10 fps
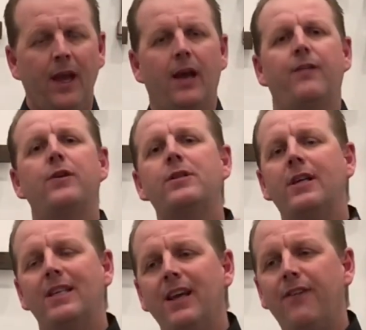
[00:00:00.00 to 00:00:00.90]
And if you
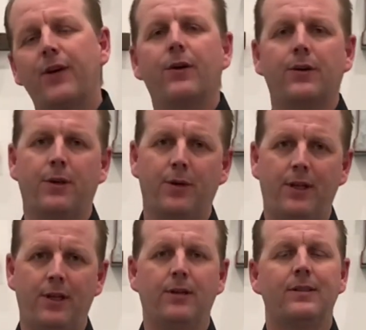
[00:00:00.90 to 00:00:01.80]
see difficulty
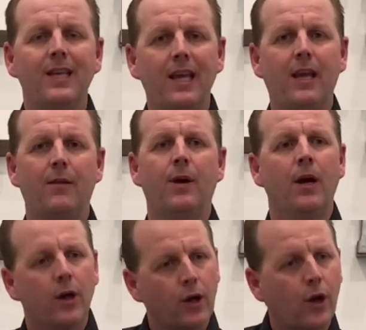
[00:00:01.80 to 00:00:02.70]
within your
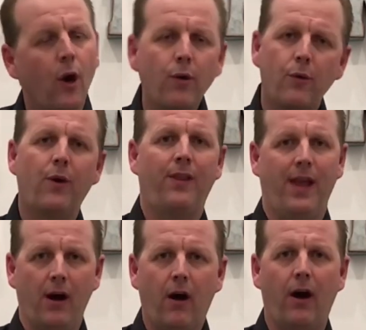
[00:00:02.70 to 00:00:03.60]
team, go to where
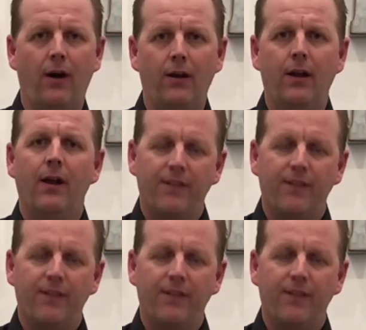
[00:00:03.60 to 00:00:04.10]
they are.